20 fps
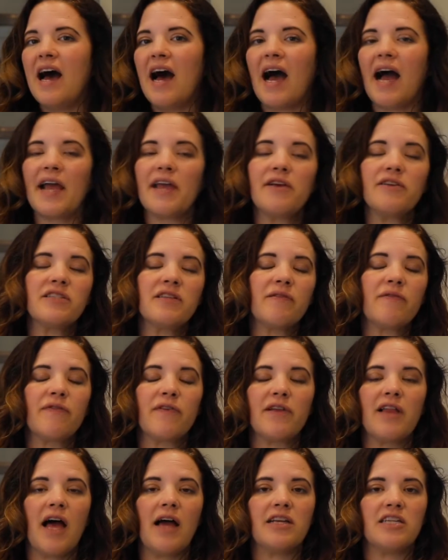I use them for
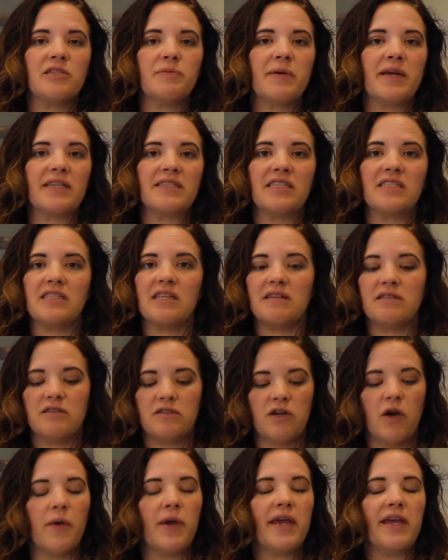a lot just because it's
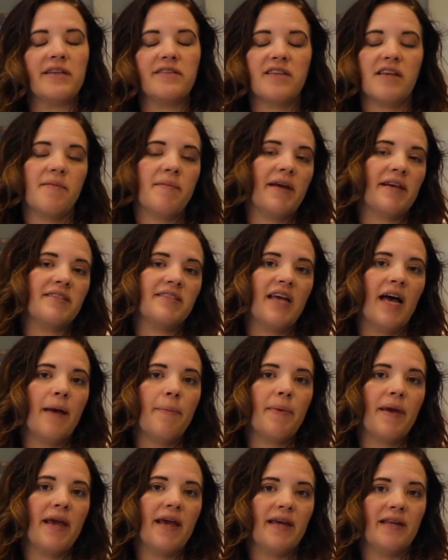so easy to mix
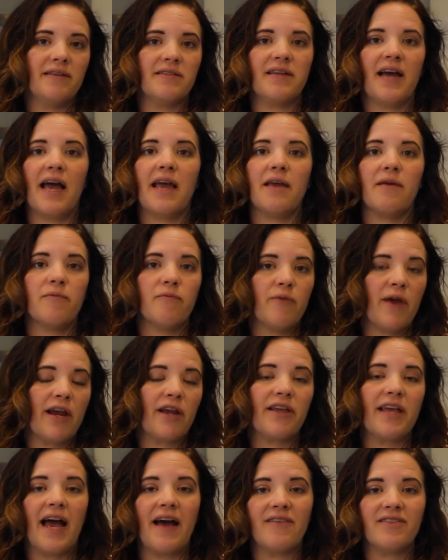up, and I
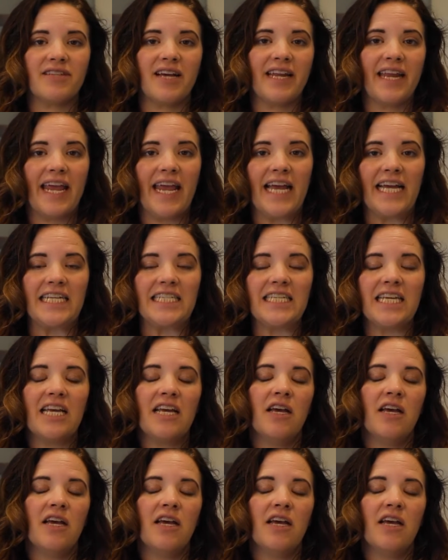regularly have this on hand.